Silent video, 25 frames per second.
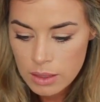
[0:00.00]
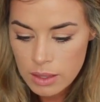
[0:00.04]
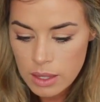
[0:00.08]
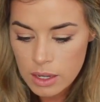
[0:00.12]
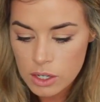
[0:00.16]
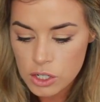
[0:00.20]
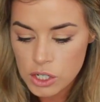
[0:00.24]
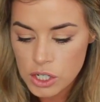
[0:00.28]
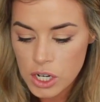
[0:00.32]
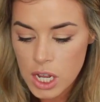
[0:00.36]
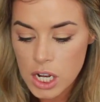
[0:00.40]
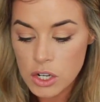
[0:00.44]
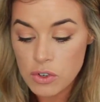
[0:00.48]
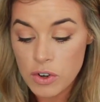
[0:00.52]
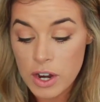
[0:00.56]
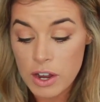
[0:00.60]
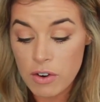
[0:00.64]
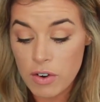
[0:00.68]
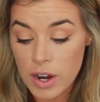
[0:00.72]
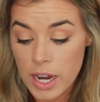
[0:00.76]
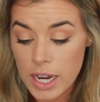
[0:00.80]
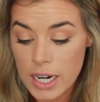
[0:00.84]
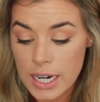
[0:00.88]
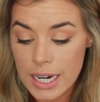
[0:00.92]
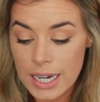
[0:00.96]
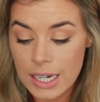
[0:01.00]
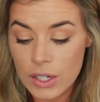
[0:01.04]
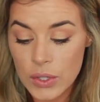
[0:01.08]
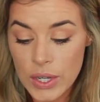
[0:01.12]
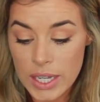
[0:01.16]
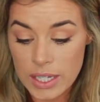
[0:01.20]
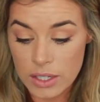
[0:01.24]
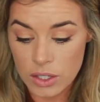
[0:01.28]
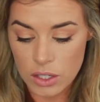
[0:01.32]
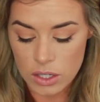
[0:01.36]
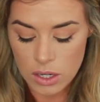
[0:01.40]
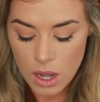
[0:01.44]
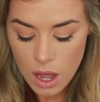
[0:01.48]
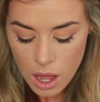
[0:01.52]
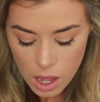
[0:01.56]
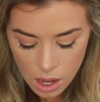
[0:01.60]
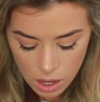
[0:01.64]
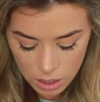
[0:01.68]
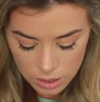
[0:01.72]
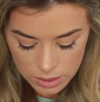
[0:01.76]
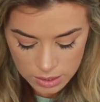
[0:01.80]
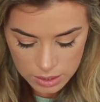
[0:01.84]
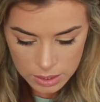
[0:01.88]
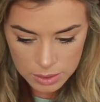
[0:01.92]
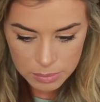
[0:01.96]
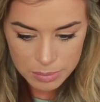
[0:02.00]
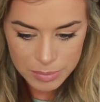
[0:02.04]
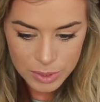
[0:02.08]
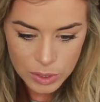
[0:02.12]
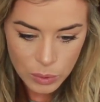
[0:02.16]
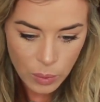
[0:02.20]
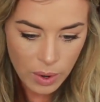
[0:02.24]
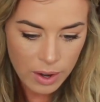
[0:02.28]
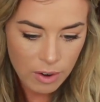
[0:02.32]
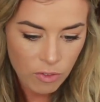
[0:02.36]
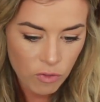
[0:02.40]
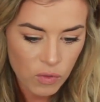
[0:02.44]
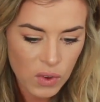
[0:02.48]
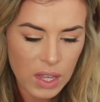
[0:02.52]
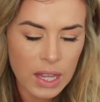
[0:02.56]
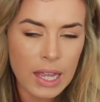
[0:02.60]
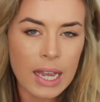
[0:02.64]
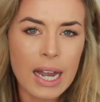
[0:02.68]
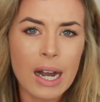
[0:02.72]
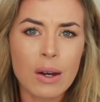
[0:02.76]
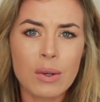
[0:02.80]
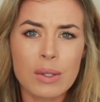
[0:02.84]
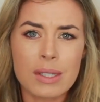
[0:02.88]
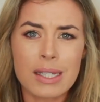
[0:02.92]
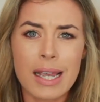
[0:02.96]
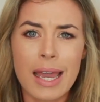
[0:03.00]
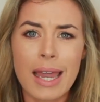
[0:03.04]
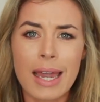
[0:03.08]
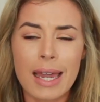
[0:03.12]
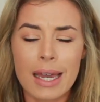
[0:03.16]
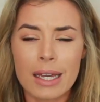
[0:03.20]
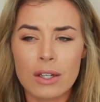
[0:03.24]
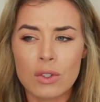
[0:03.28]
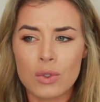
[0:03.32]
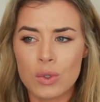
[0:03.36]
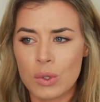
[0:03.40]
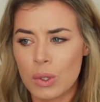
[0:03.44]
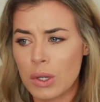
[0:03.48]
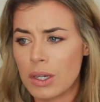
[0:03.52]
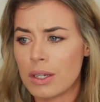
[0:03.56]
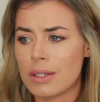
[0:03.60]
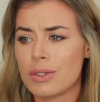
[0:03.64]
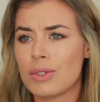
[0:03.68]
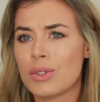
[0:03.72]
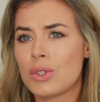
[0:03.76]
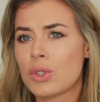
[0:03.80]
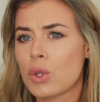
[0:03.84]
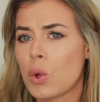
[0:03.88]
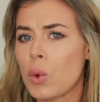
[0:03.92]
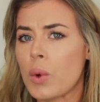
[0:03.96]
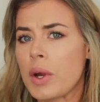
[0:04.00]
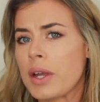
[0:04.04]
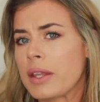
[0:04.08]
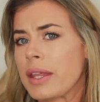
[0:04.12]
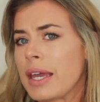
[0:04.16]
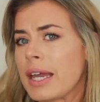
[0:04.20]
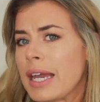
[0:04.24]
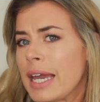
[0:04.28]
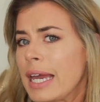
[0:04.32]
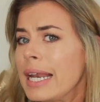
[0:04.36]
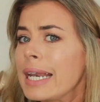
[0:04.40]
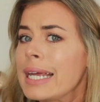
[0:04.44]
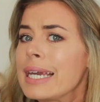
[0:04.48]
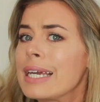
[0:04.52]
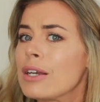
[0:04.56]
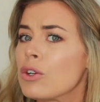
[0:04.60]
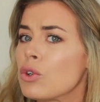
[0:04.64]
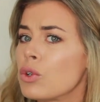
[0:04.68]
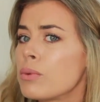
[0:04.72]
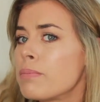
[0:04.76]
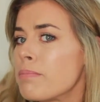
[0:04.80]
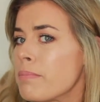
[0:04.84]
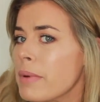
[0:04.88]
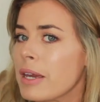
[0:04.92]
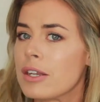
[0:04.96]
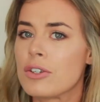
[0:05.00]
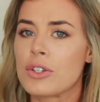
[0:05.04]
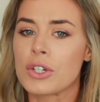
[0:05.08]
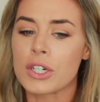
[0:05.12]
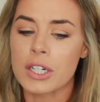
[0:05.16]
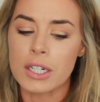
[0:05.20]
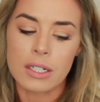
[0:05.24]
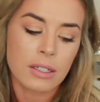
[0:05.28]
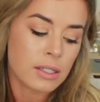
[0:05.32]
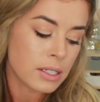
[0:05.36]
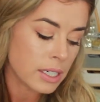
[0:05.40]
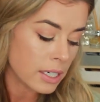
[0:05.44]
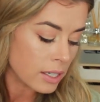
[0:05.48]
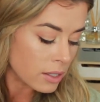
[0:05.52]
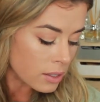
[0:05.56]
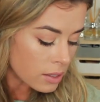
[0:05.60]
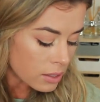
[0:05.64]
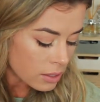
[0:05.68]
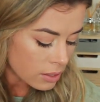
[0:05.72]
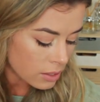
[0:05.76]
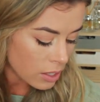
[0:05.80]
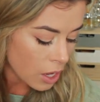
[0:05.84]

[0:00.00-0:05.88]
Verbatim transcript: the exchange rate right now is not awesome, so I didn't feel like I was like scoring like any major good deals.